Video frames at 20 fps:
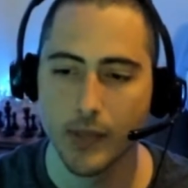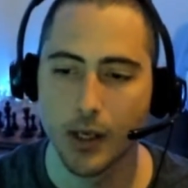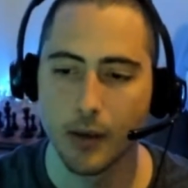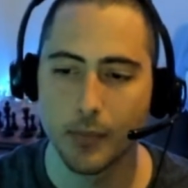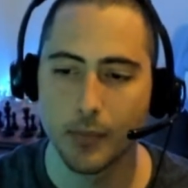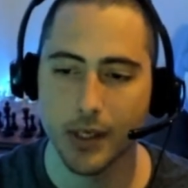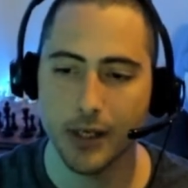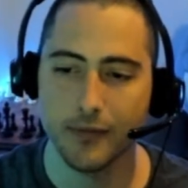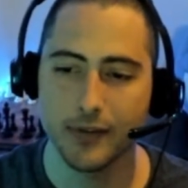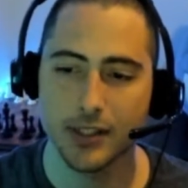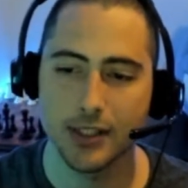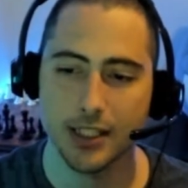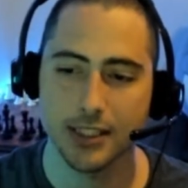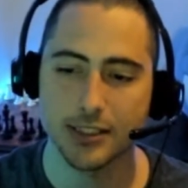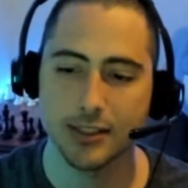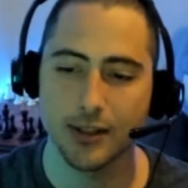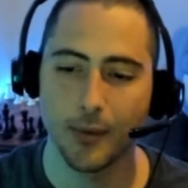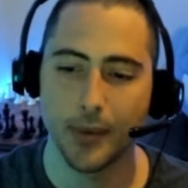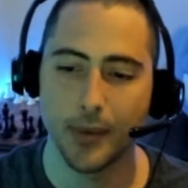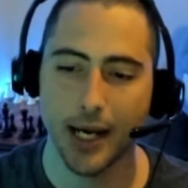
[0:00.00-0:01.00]
But if he
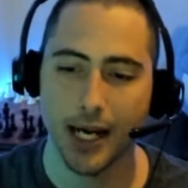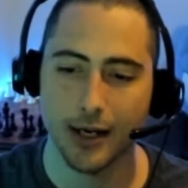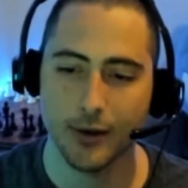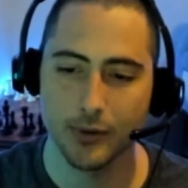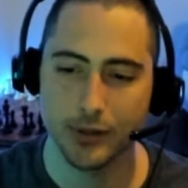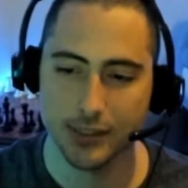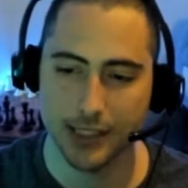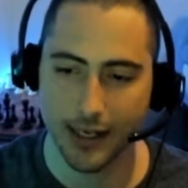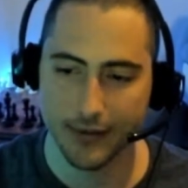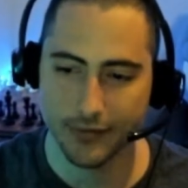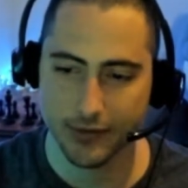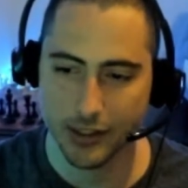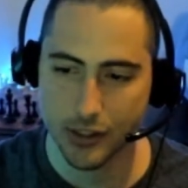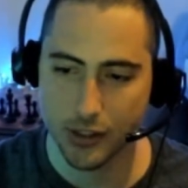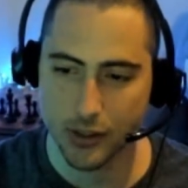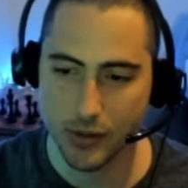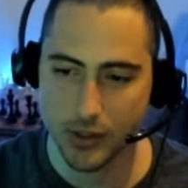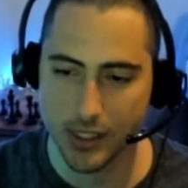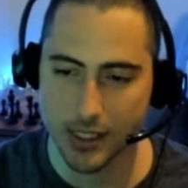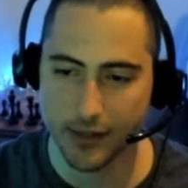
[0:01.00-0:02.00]
does go back, we'll have to
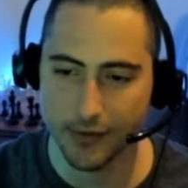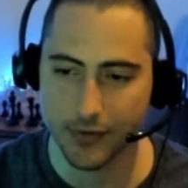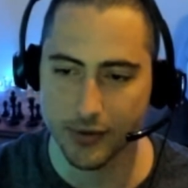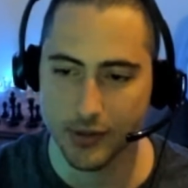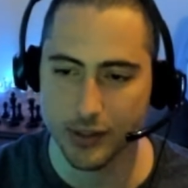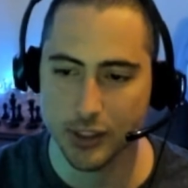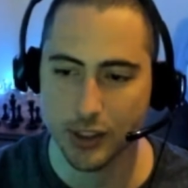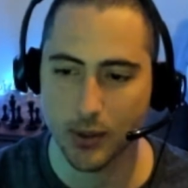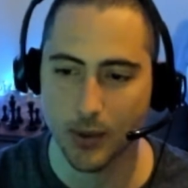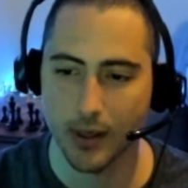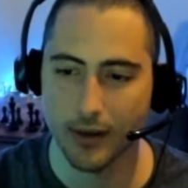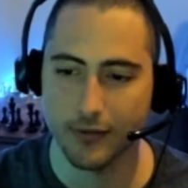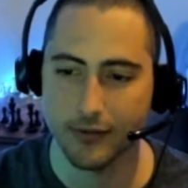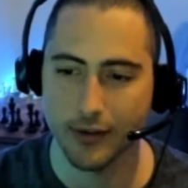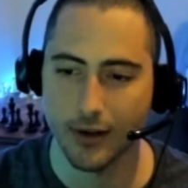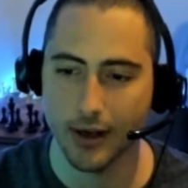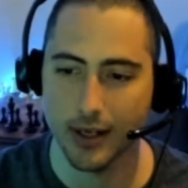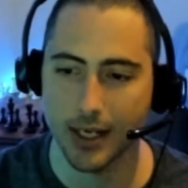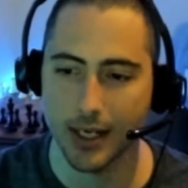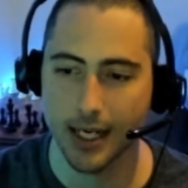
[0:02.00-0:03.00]
choose a different square
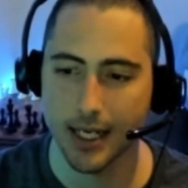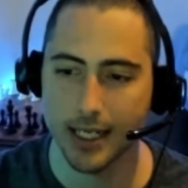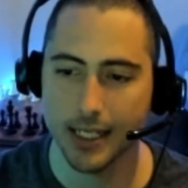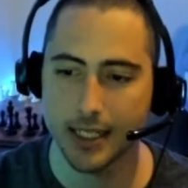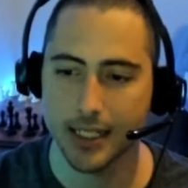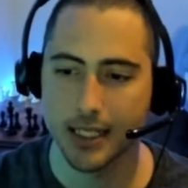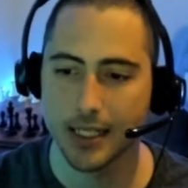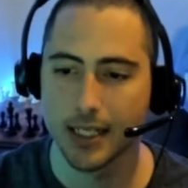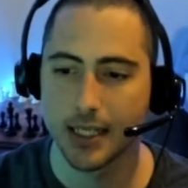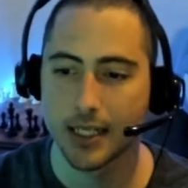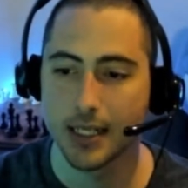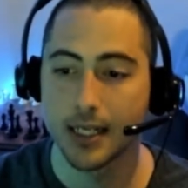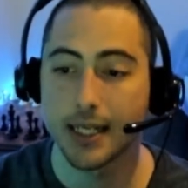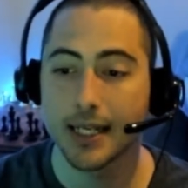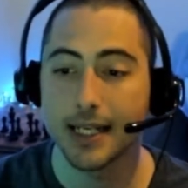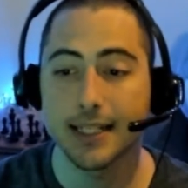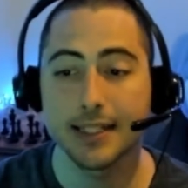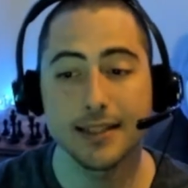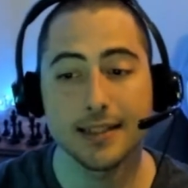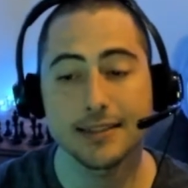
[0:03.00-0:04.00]
for our knight.
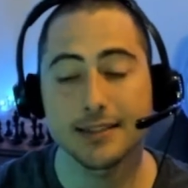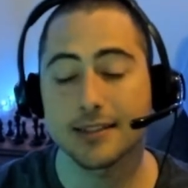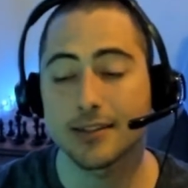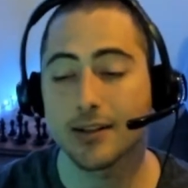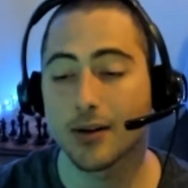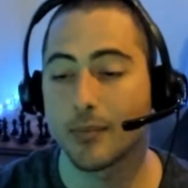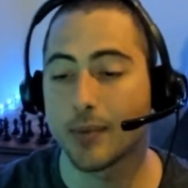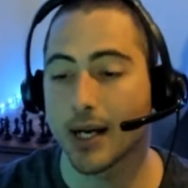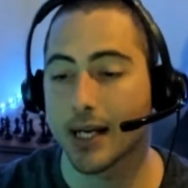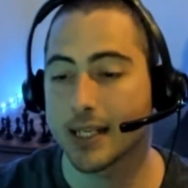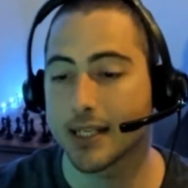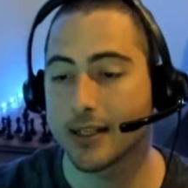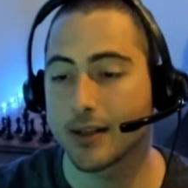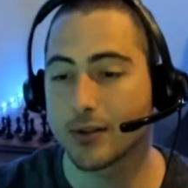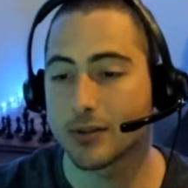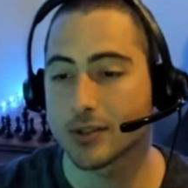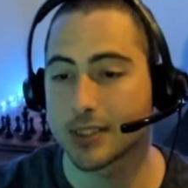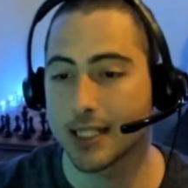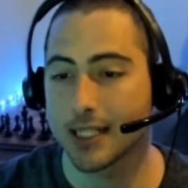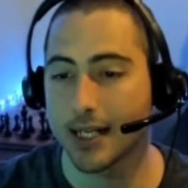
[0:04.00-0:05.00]
He doesn't go back. He
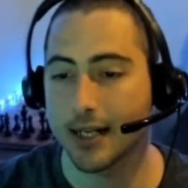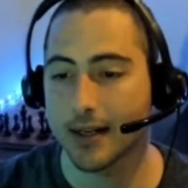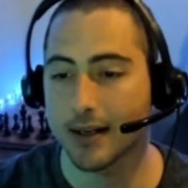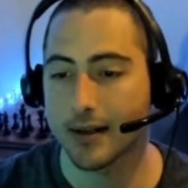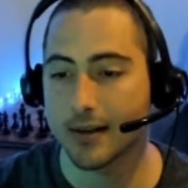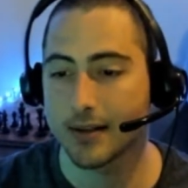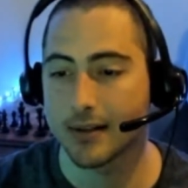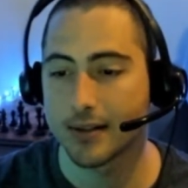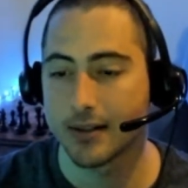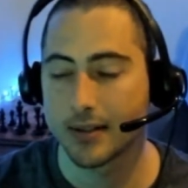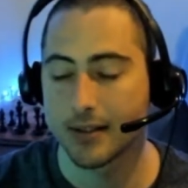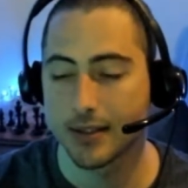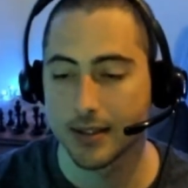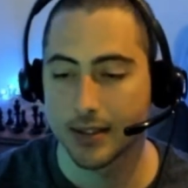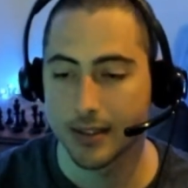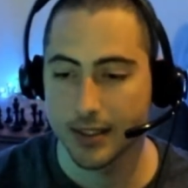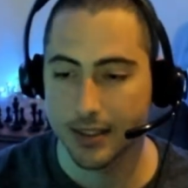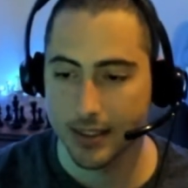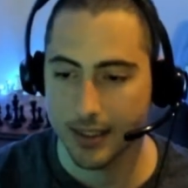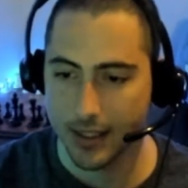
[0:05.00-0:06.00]
goes there.
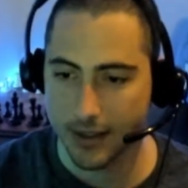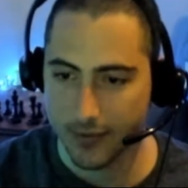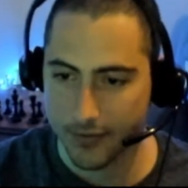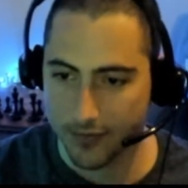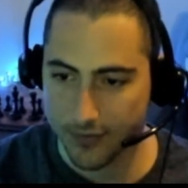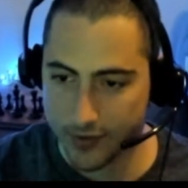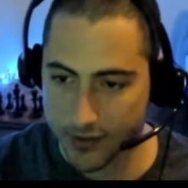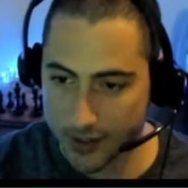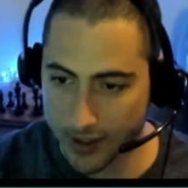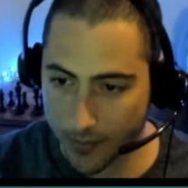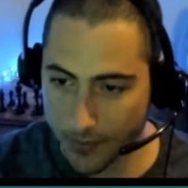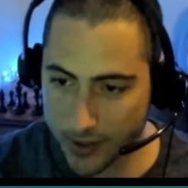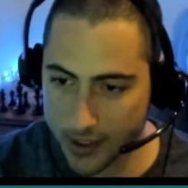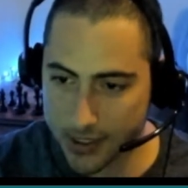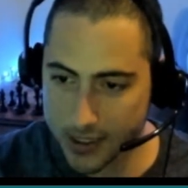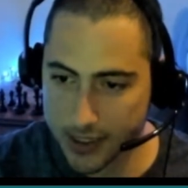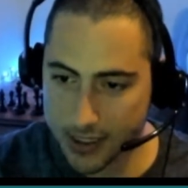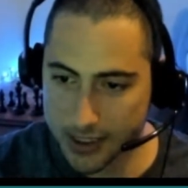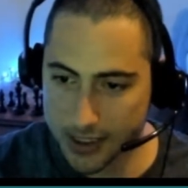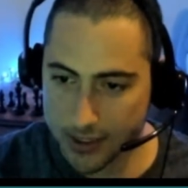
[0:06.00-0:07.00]
For some
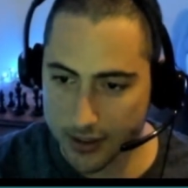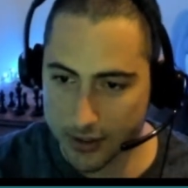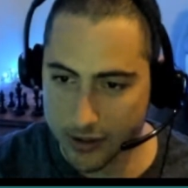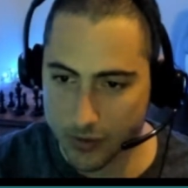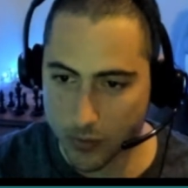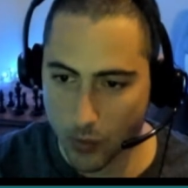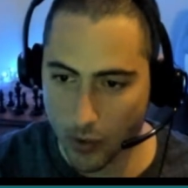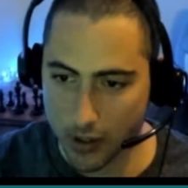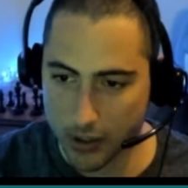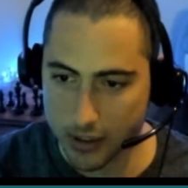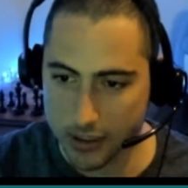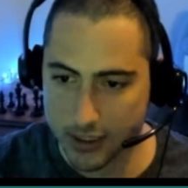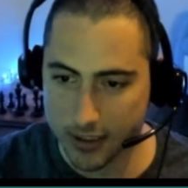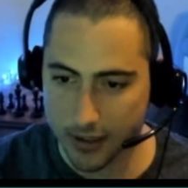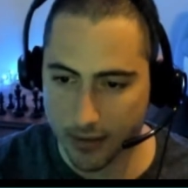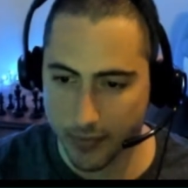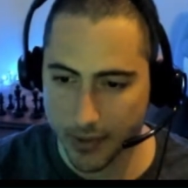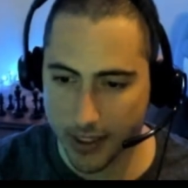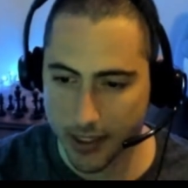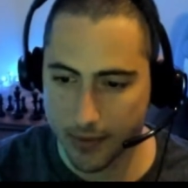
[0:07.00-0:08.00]
reason, this looks worse
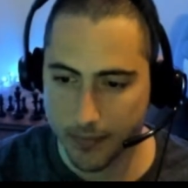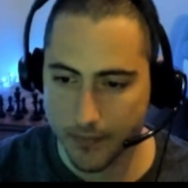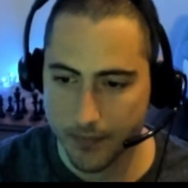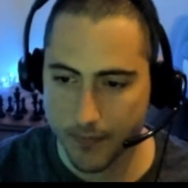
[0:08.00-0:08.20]
to me.